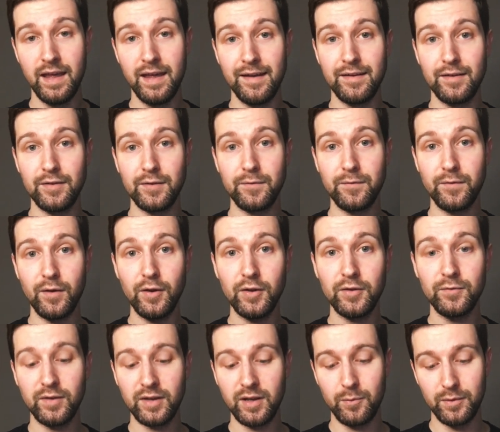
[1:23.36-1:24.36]
Now the first
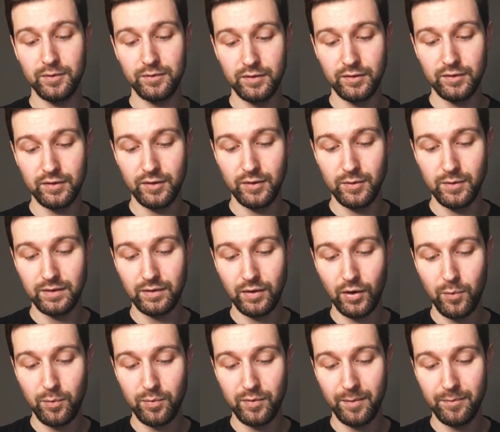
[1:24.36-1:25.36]
thing I want to do is
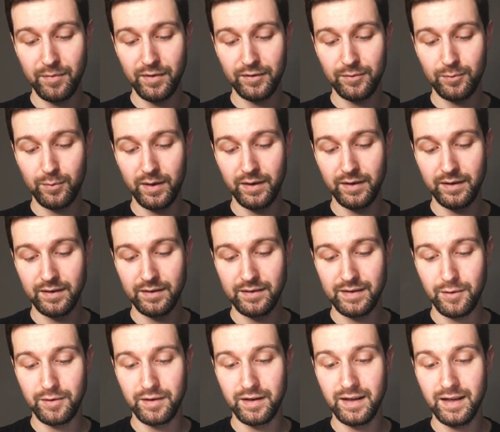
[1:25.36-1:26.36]
open up this one
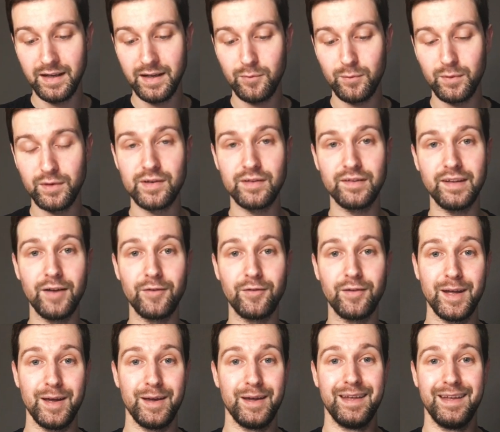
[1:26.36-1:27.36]
down here, which is actually
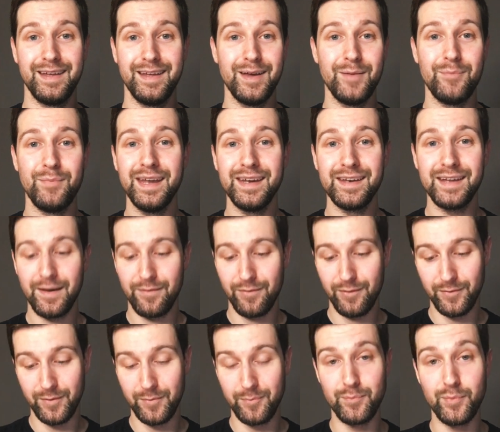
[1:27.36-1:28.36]
a, a PDF of
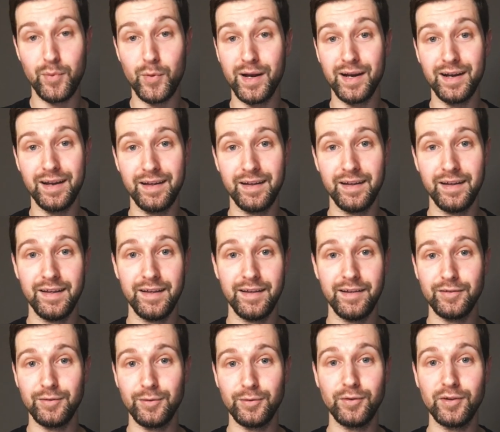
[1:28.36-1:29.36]
a boiler.
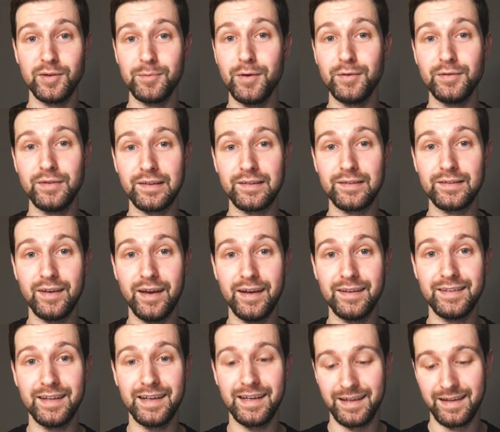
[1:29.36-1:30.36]
So it's not the most
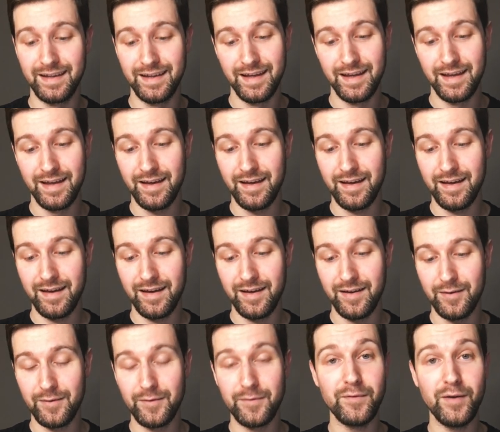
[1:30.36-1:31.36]
exciting
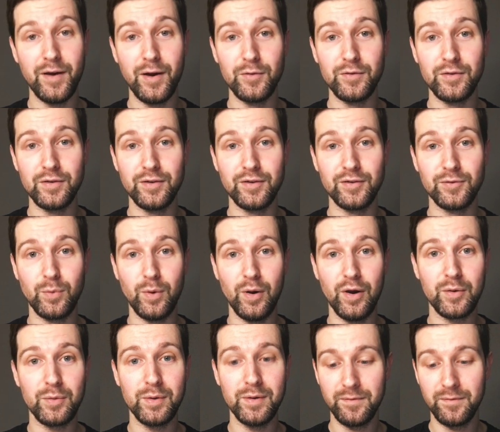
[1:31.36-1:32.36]
uh, file that you could
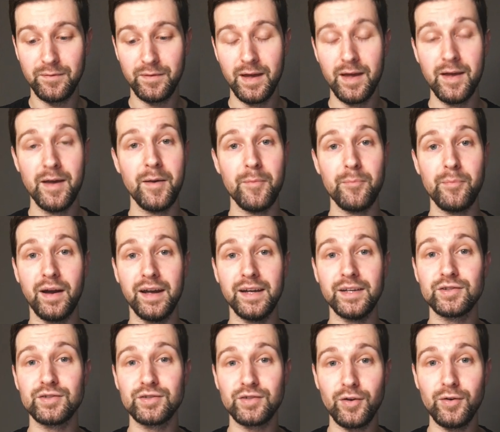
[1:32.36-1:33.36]
work with, but it
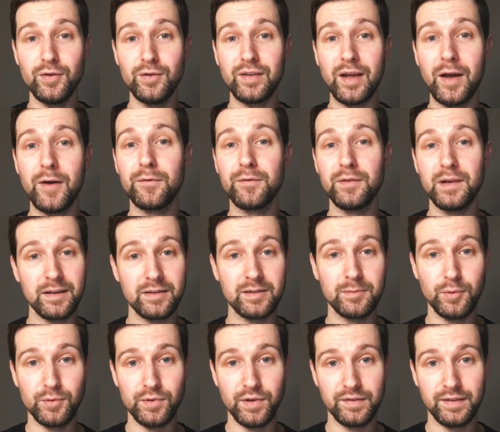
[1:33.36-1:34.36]
shows how
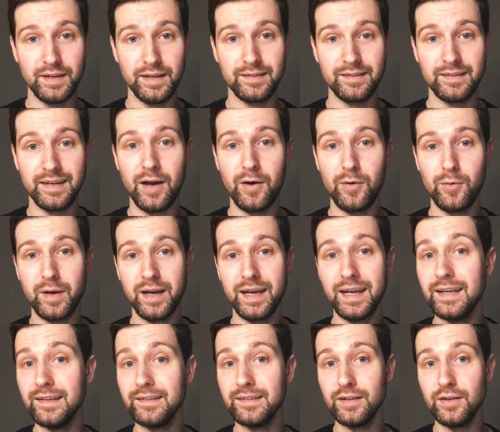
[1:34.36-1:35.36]
flexible this is and how
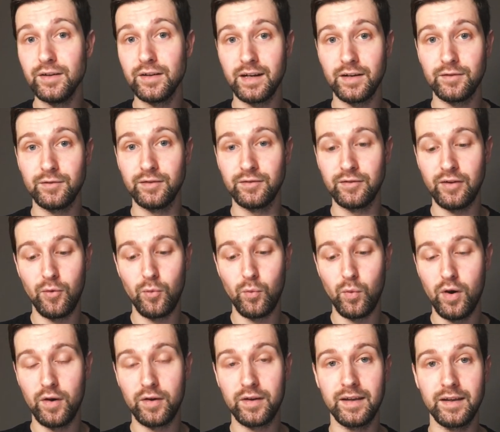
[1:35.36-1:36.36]
easy you can actually start
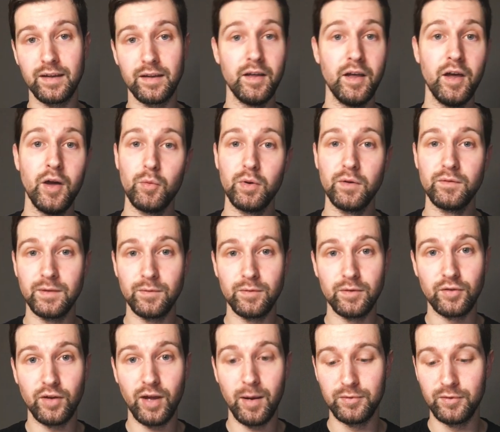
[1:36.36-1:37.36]
working with different
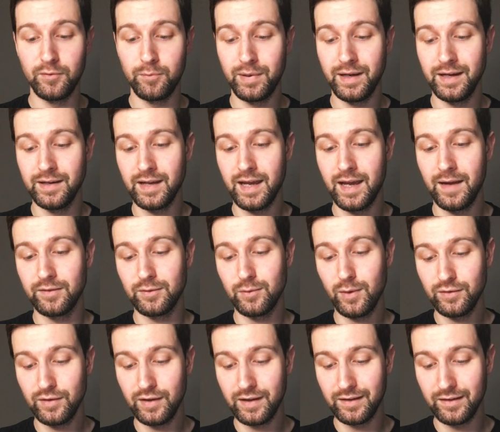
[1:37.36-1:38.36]
types of PDFs. Now,
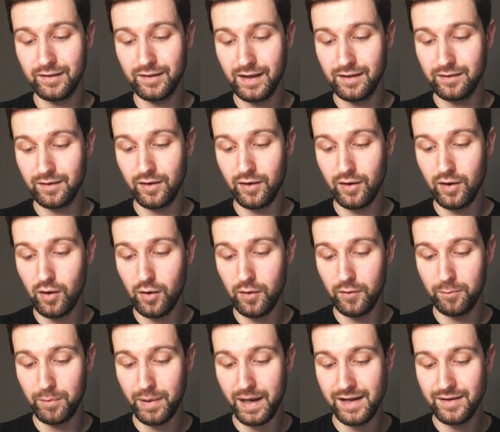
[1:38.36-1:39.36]
as you can see, there's a lot of
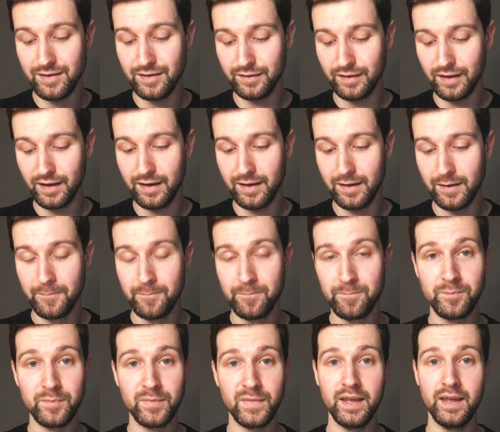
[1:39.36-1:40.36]
pages here.
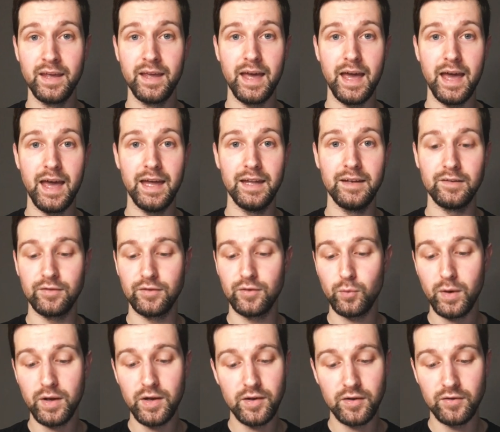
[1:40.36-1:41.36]
And the
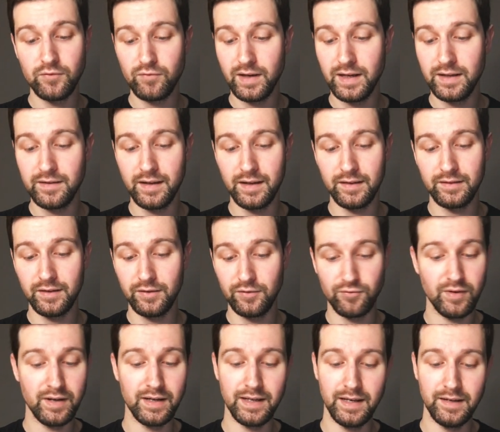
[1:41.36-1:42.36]
way you can read this is
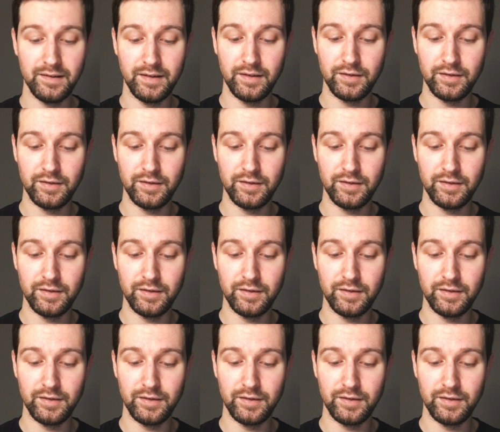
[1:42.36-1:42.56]
really easy.